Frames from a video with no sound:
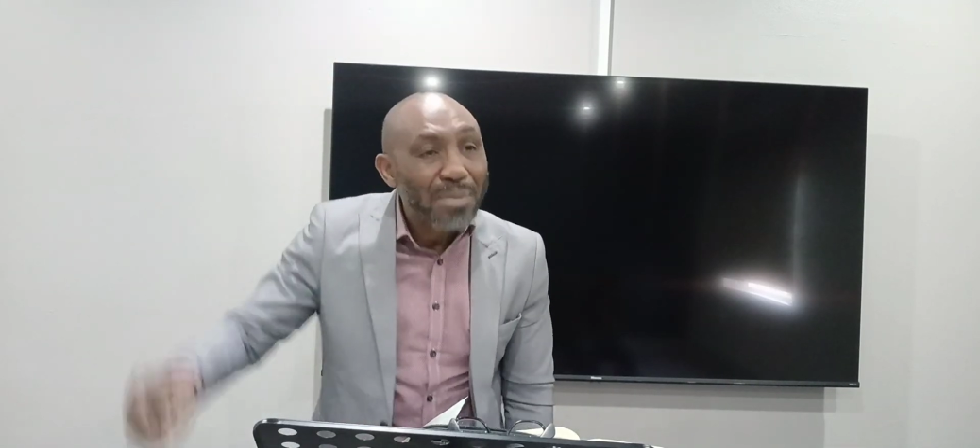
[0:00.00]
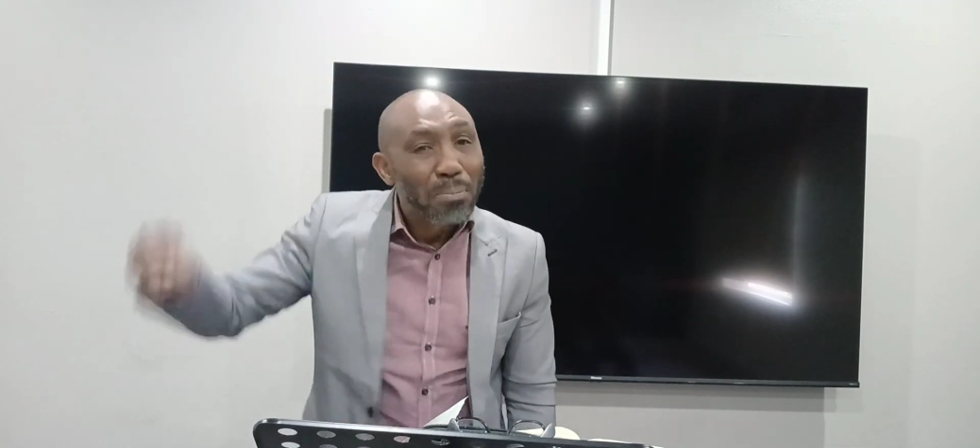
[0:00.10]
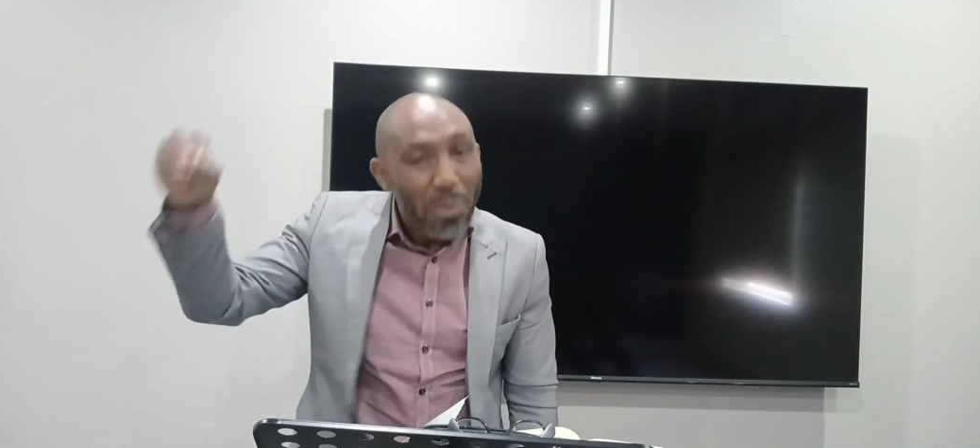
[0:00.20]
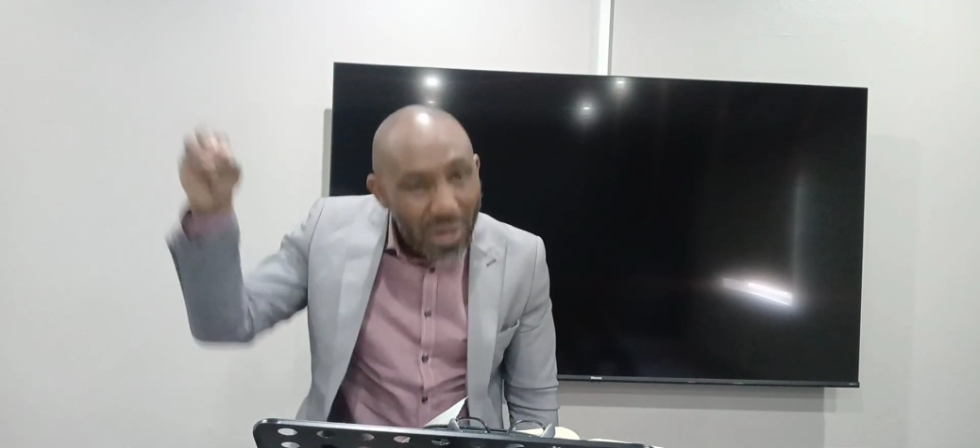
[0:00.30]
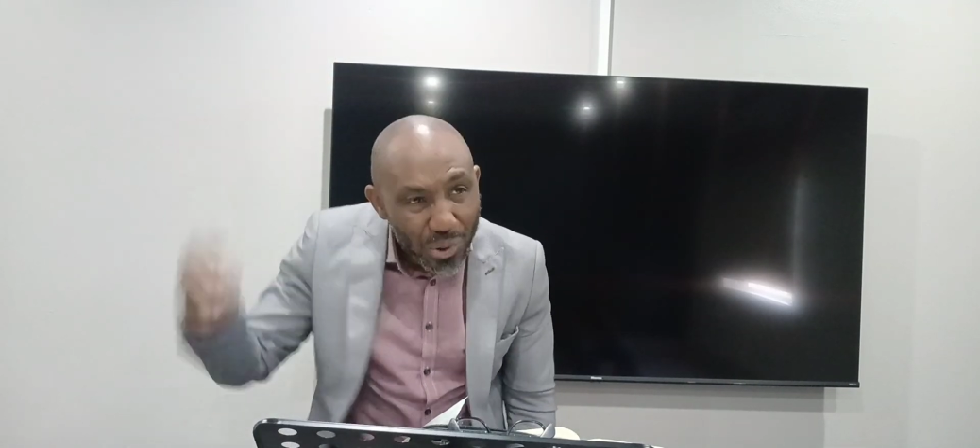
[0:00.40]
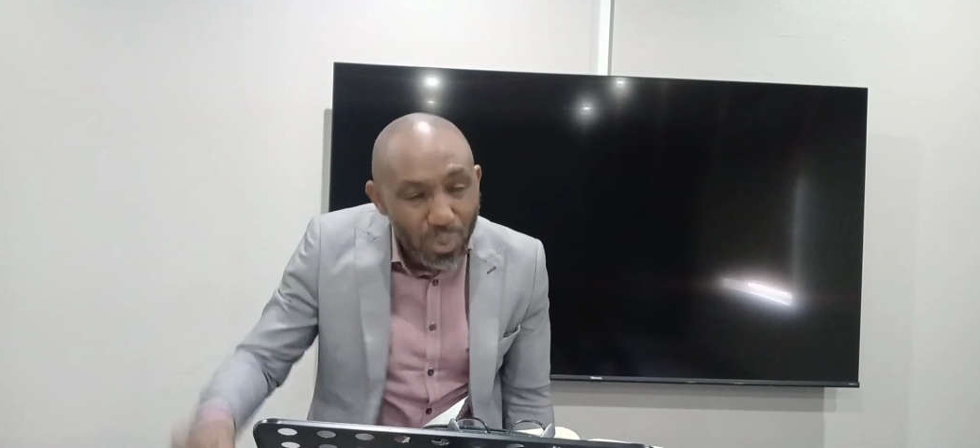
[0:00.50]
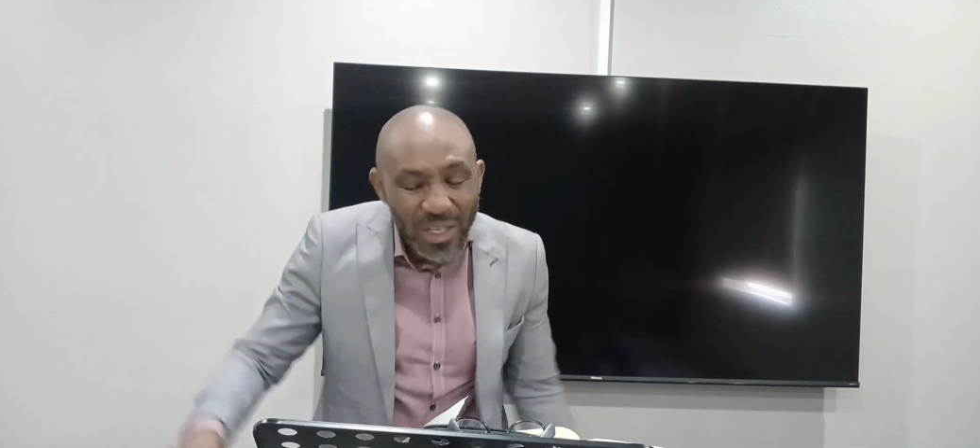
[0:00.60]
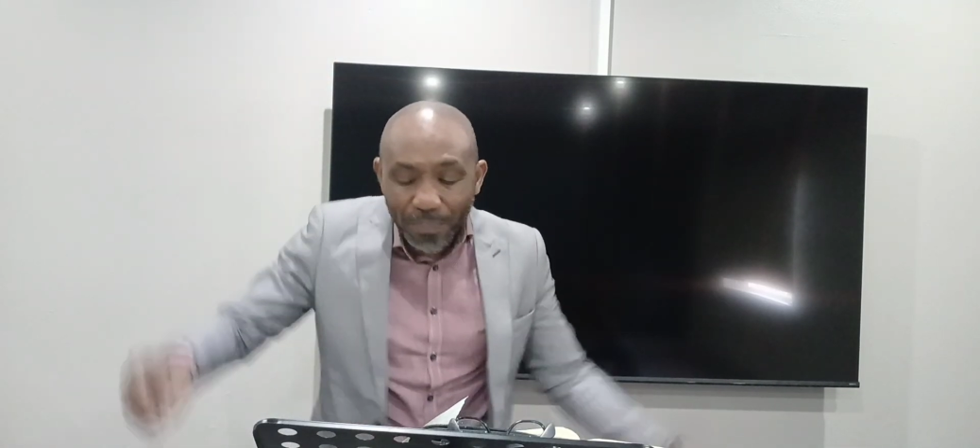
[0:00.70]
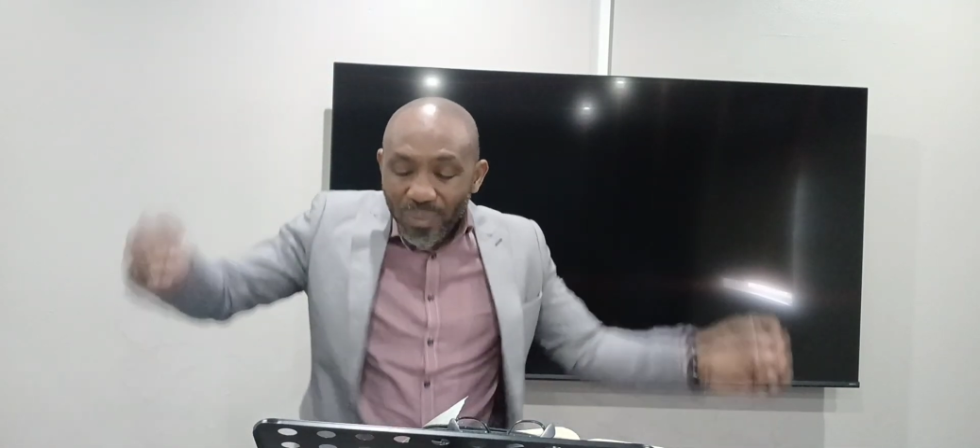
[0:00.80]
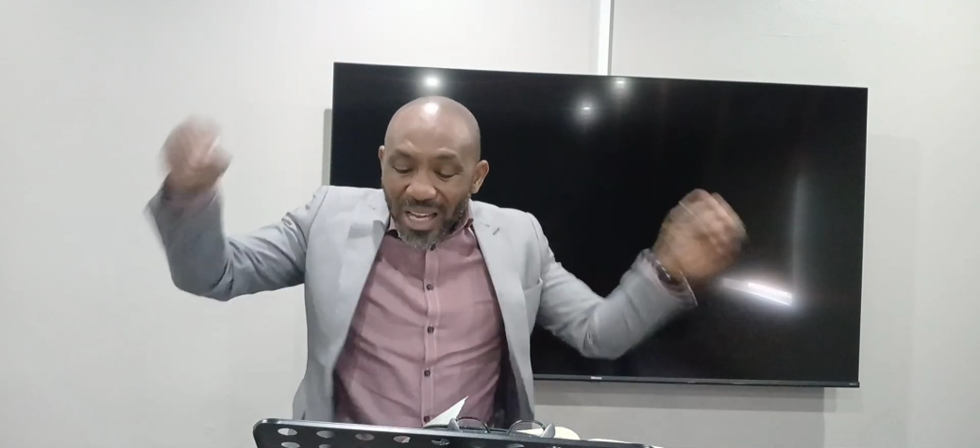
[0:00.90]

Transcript: spiritually,